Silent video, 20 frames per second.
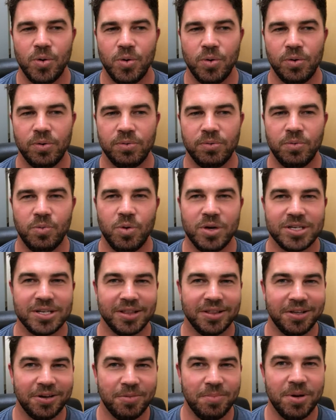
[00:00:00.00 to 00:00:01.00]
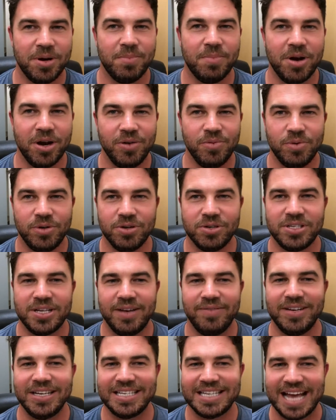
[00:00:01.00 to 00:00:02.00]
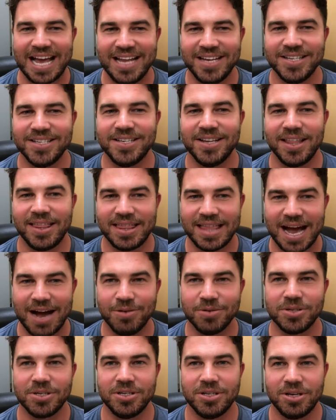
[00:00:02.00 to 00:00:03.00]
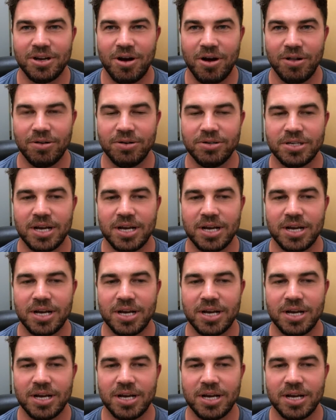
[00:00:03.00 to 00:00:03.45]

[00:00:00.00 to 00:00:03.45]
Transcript: what's a little bit of money when you're saving tens of thousands of dollars?